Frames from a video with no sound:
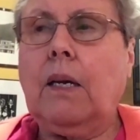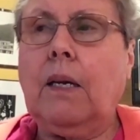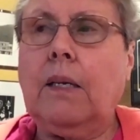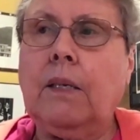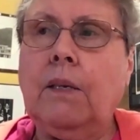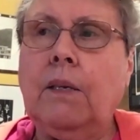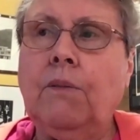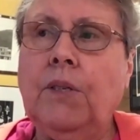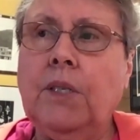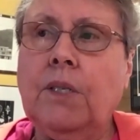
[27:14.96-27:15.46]

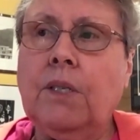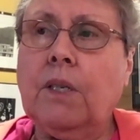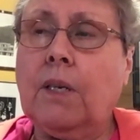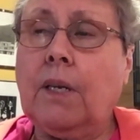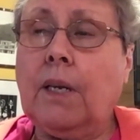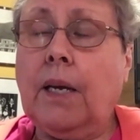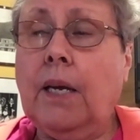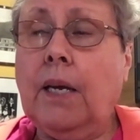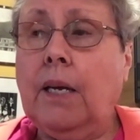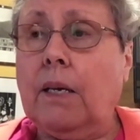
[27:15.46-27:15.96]
even
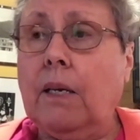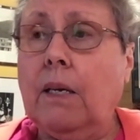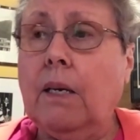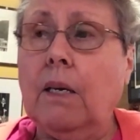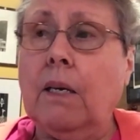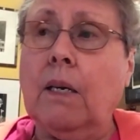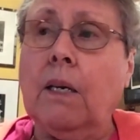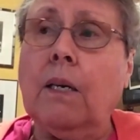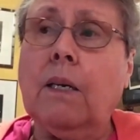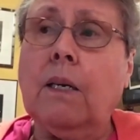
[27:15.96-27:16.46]
today,
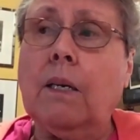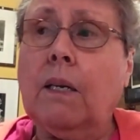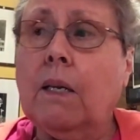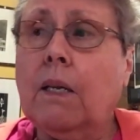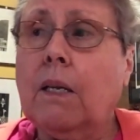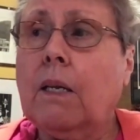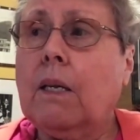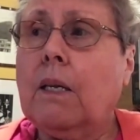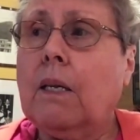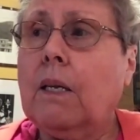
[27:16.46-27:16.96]

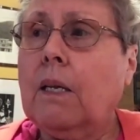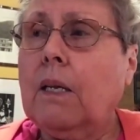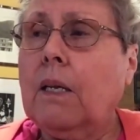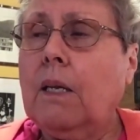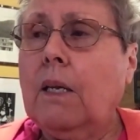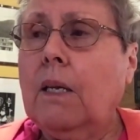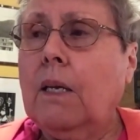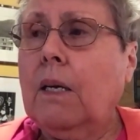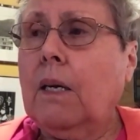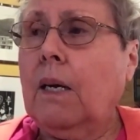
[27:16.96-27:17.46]

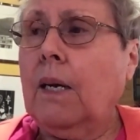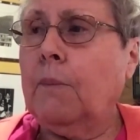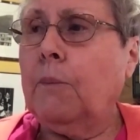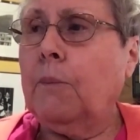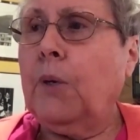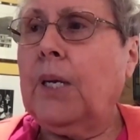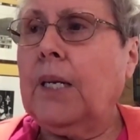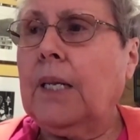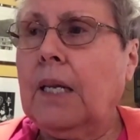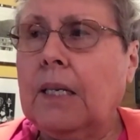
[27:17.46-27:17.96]
I'm
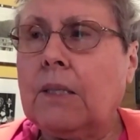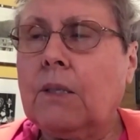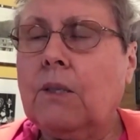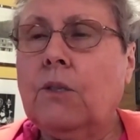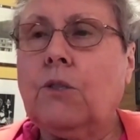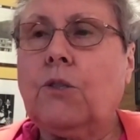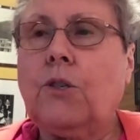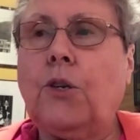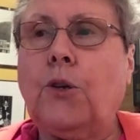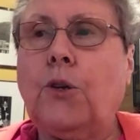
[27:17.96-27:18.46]

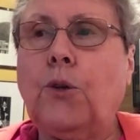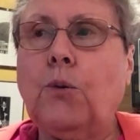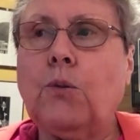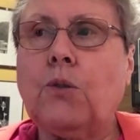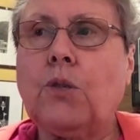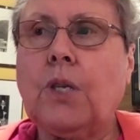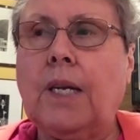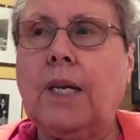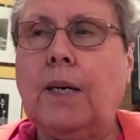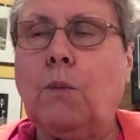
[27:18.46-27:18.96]
reluctant to
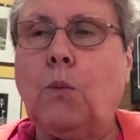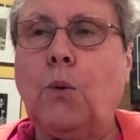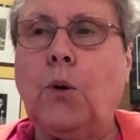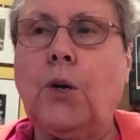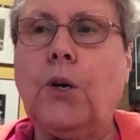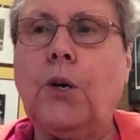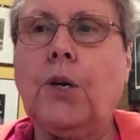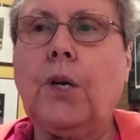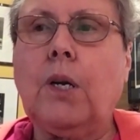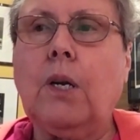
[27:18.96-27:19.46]
use that
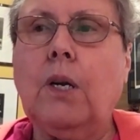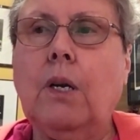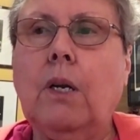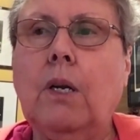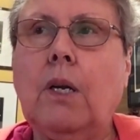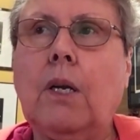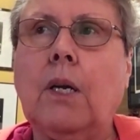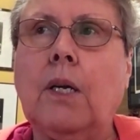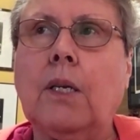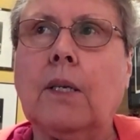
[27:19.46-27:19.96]
word
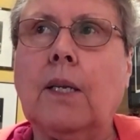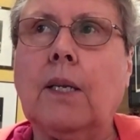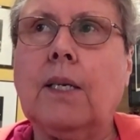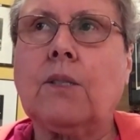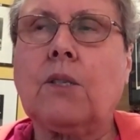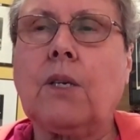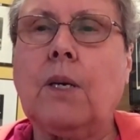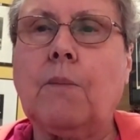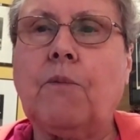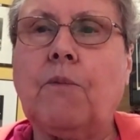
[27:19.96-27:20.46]

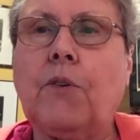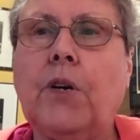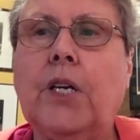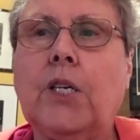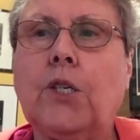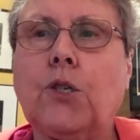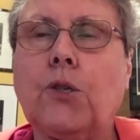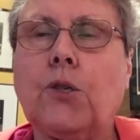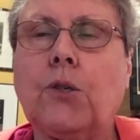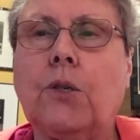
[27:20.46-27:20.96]
unless I'm
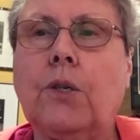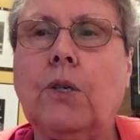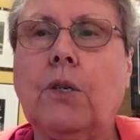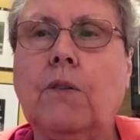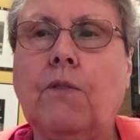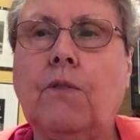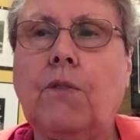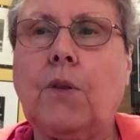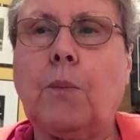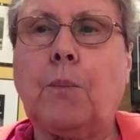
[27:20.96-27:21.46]
very sure
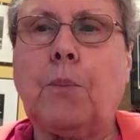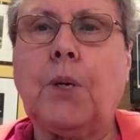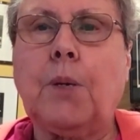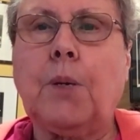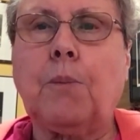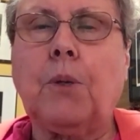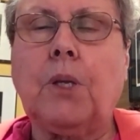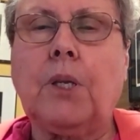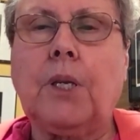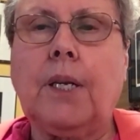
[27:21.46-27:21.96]
of the
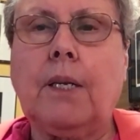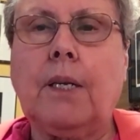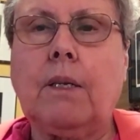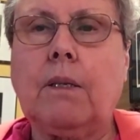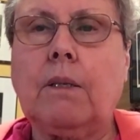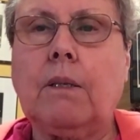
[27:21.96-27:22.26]
people